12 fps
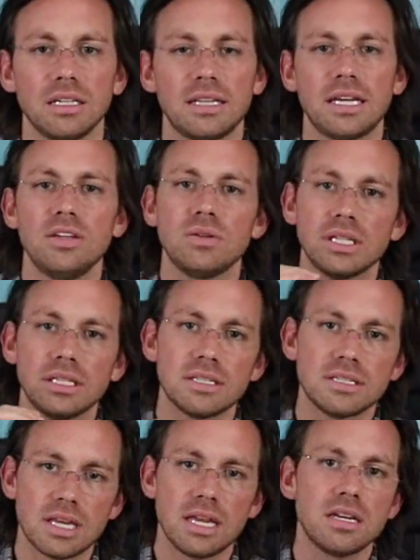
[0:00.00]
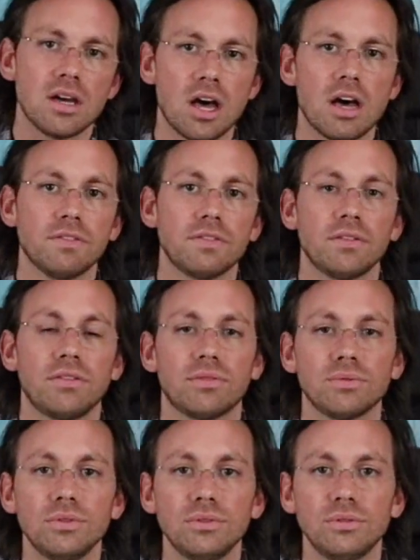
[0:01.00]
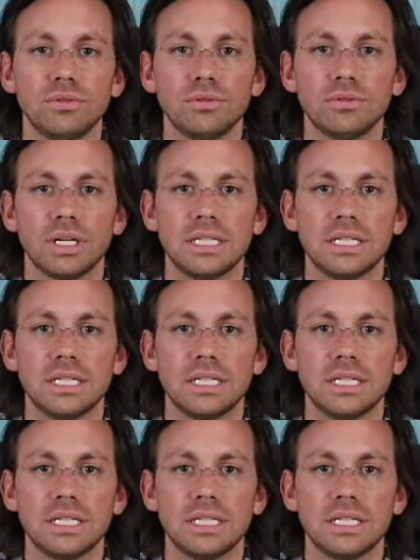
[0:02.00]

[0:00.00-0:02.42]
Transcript: that you can send off through